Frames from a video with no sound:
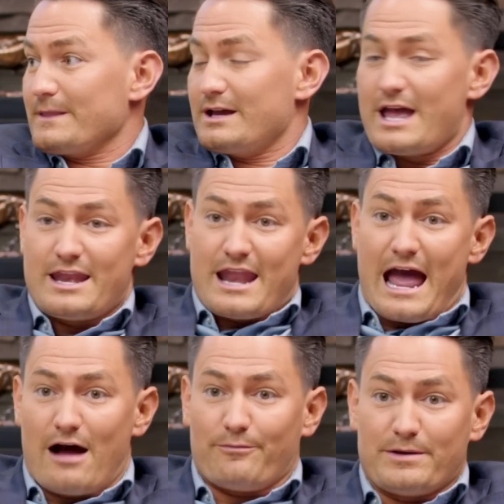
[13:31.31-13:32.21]
And
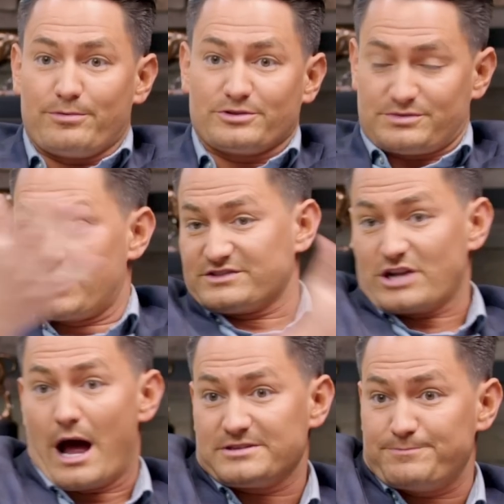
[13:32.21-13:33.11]
now they
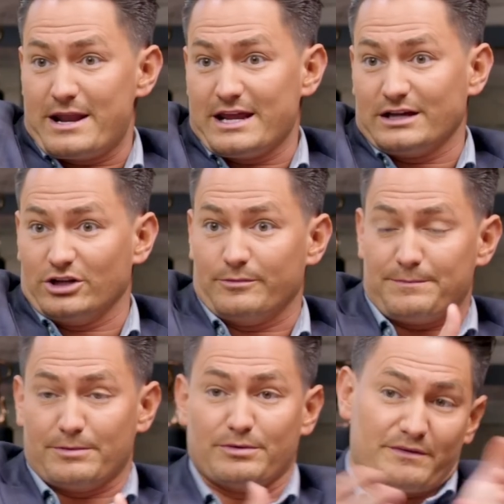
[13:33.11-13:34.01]
stop spending a little bit.
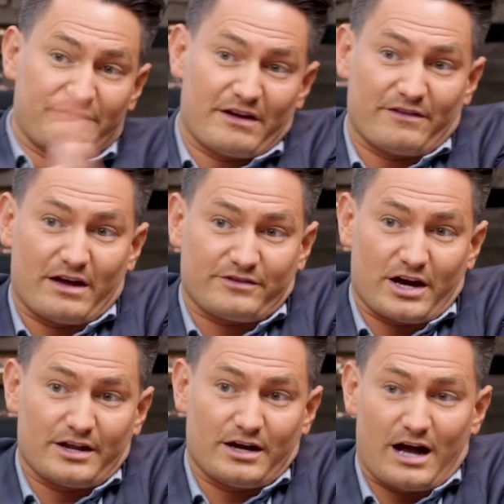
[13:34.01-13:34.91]
People have
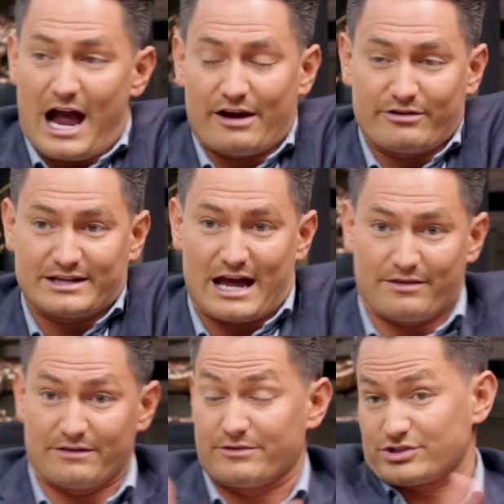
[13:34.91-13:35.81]
cut hiring down.
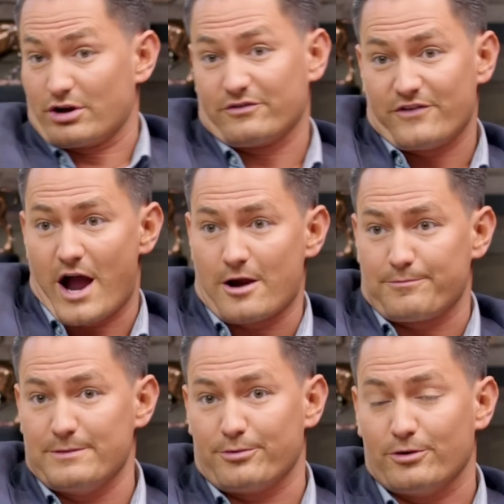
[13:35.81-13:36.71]
They're starting to fire
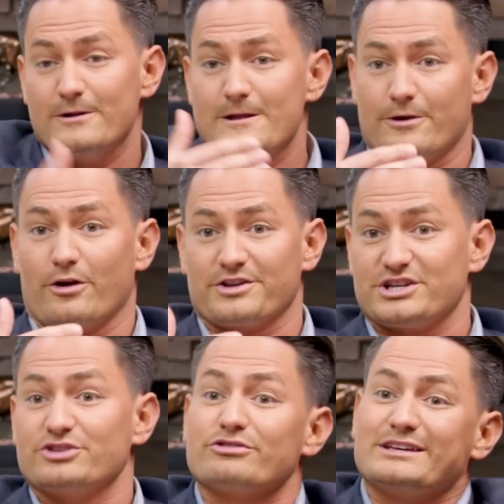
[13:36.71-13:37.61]
people. And all of a
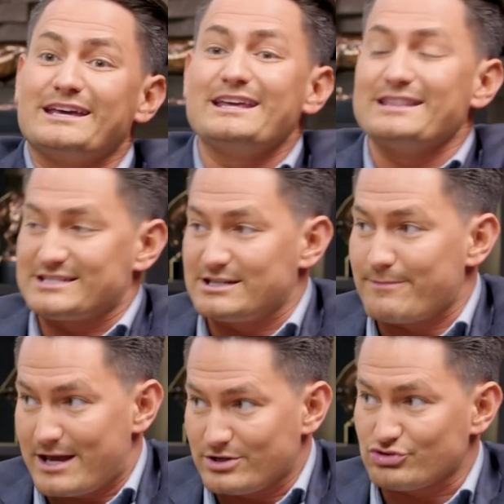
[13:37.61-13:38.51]
sudden you're getting this
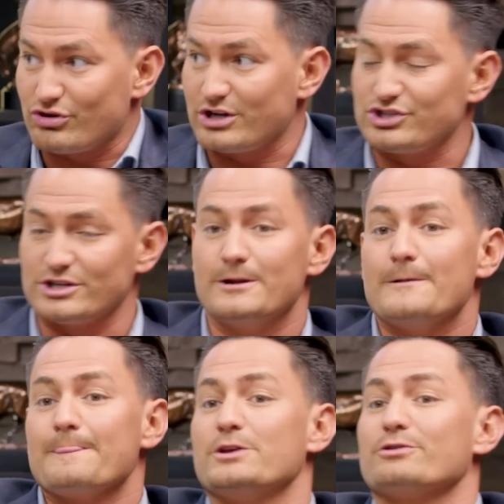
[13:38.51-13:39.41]
demand destruction.
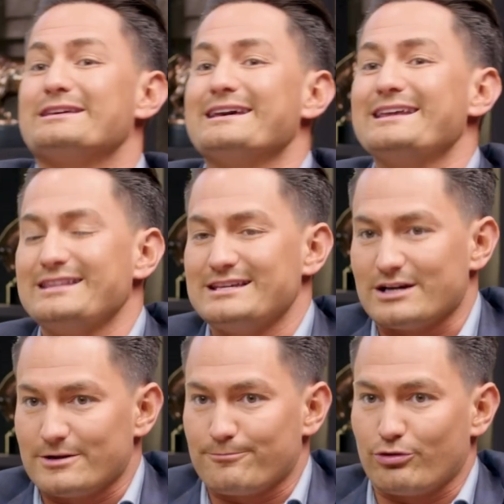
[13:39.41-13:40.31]
You're getting these
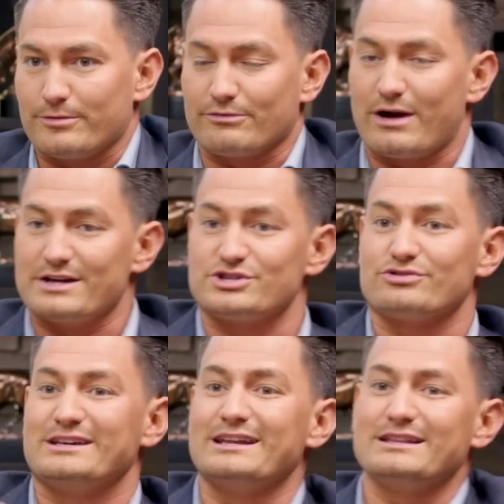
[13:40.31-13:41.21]
unemployment rises. You're
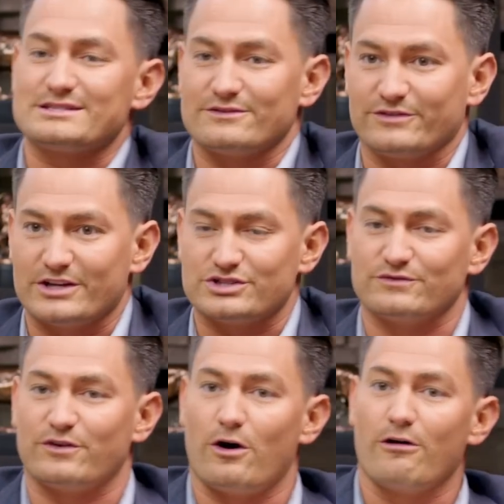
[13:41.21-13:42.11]
getting this inflation
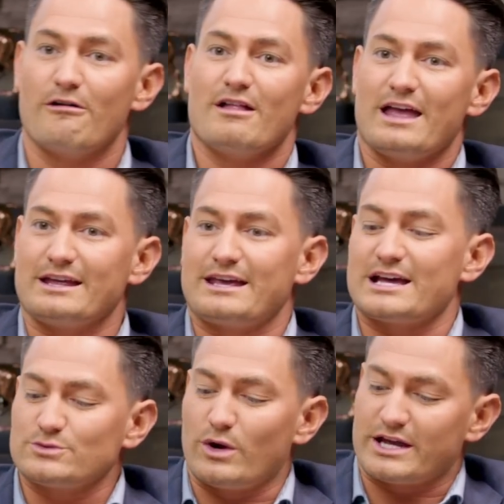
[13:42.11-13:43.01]
fall. And
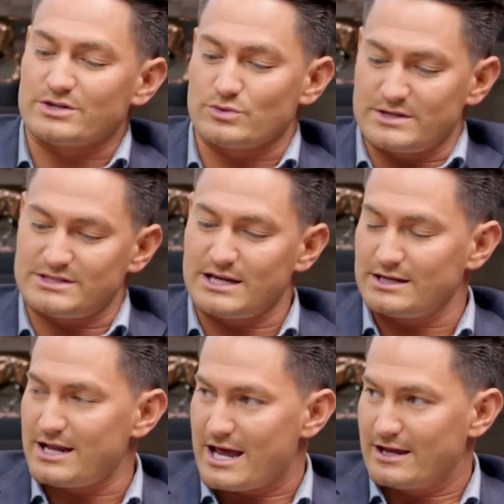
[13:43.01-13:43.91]
guess what? Guess where we stand
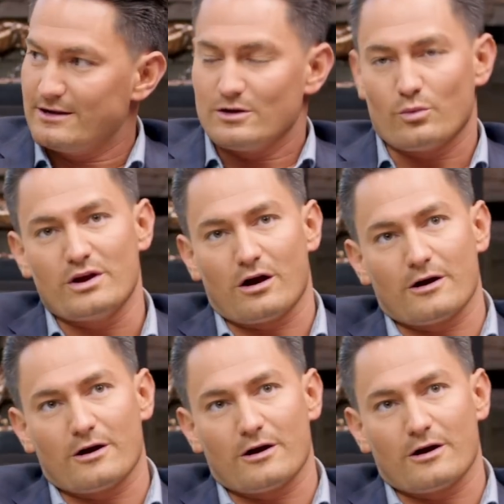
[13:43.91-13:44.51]
today? We've